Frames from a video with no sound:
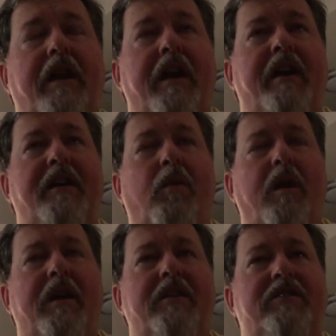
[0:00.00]
And you
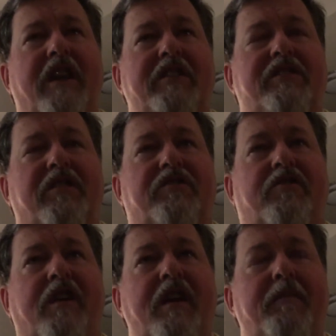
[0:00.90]
want to adjust your
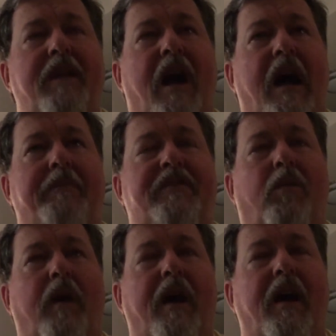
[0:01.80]
trim knob to
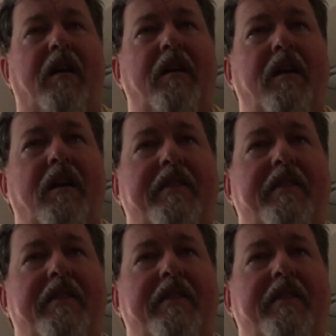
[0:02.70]
where